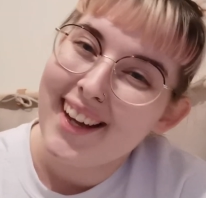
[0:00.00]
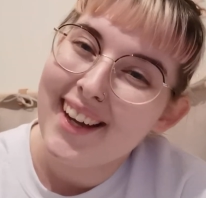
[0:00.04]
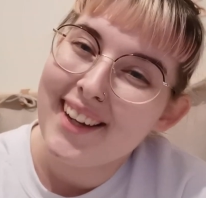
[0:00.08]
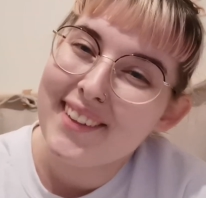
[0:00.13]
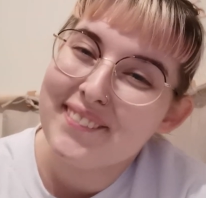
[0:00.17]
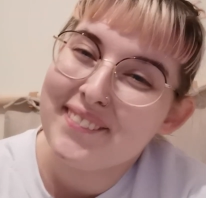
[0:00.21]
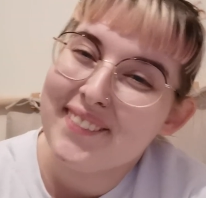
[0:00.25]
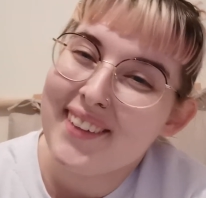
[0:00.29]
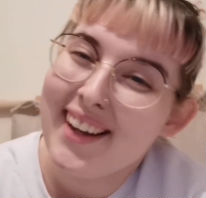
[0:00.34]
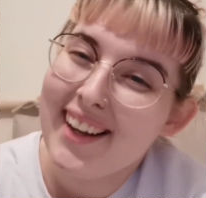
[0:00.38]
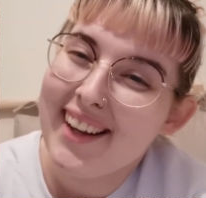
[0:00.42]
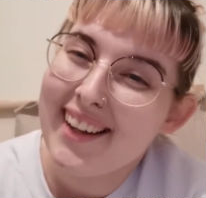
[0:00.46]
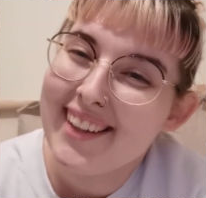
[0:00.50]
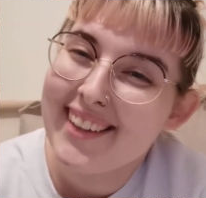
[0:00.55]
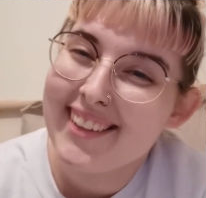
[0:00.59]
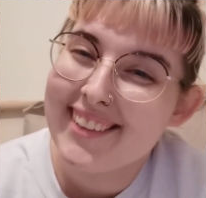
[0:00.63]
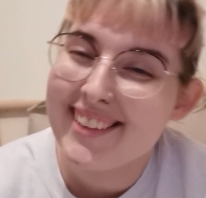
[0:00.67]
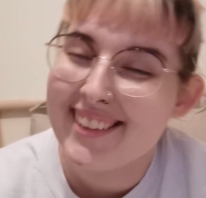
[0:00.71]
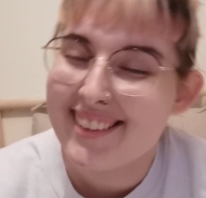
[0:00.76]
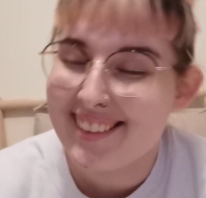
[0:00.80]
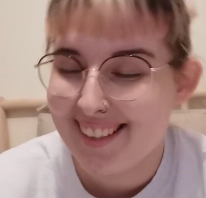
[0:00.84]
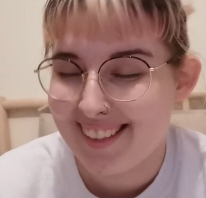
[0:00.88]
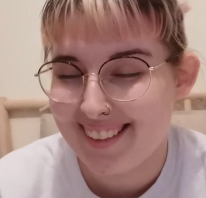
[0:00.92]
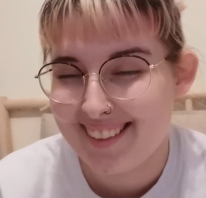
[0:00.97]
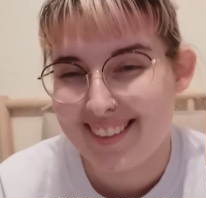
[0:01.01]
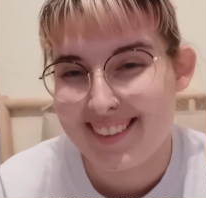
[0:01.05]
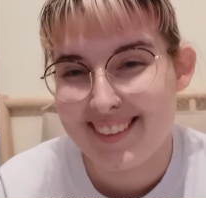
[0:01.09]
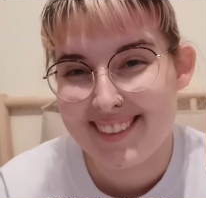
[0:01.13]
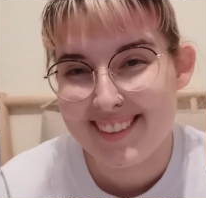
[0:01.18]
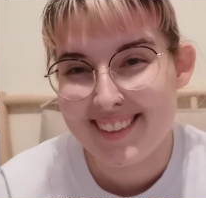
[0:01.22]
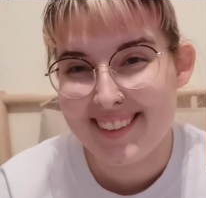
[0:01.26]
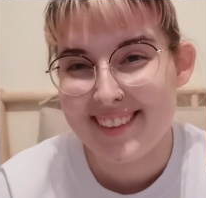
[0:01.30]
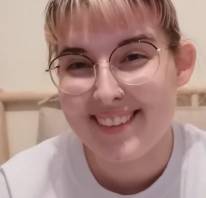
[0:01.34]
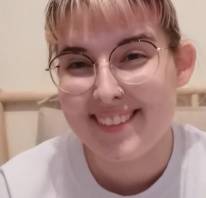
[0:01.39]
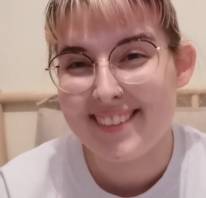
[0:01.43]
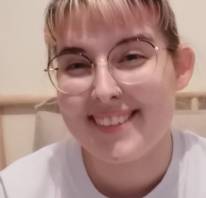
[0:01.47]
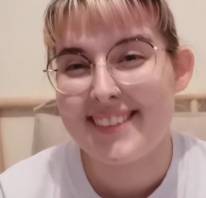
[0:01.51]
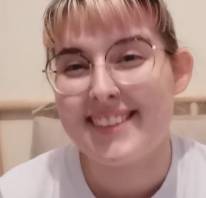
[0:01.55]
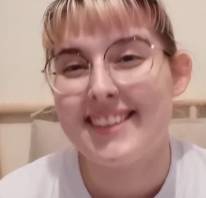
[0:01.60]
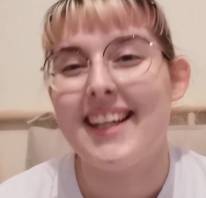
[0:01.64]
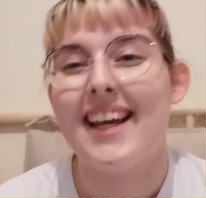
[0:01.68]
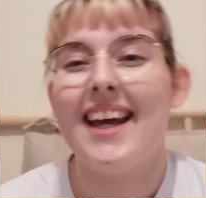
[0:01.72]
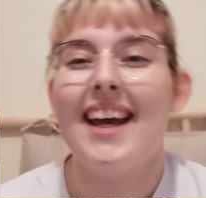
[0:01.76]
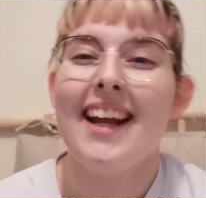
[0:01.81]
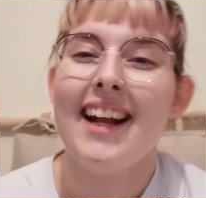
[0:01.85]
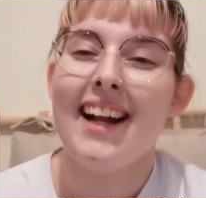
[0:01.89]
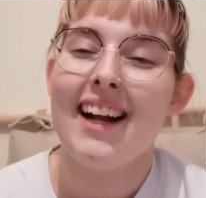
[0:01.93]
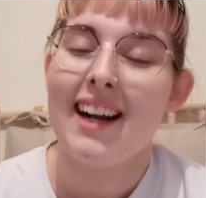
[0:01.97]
Hi friends, it's Tuesday.